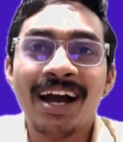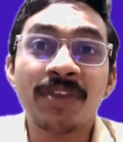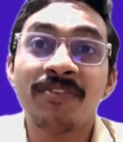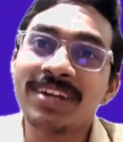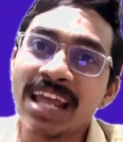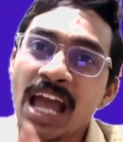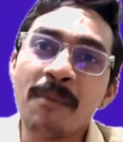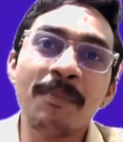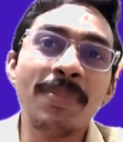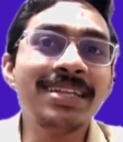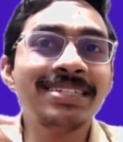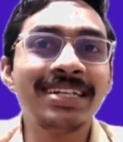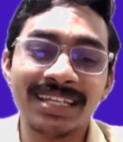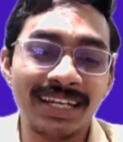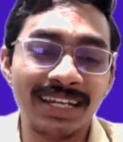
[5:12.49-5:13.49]
If it
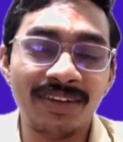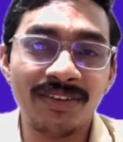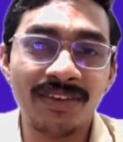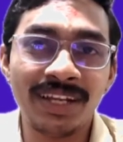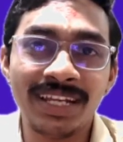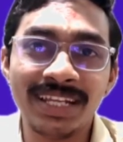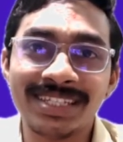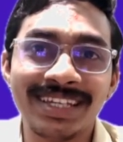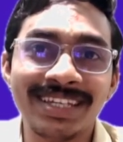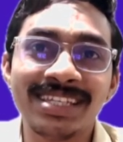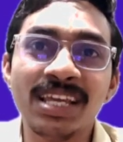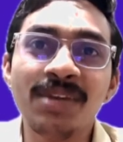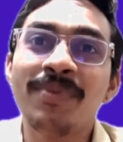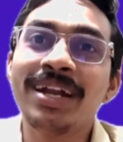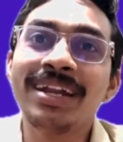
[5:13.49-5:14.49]
happens, it is
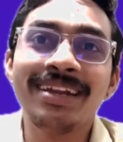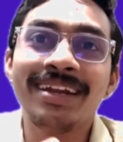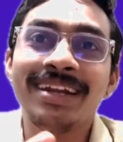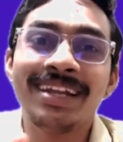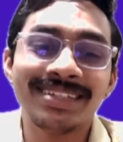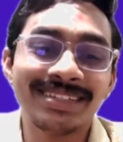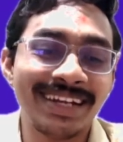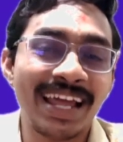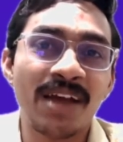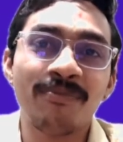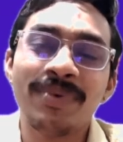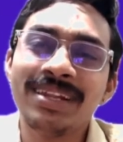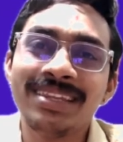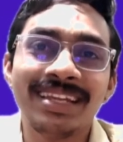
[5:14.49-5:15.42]
easy, but it doesn't happen,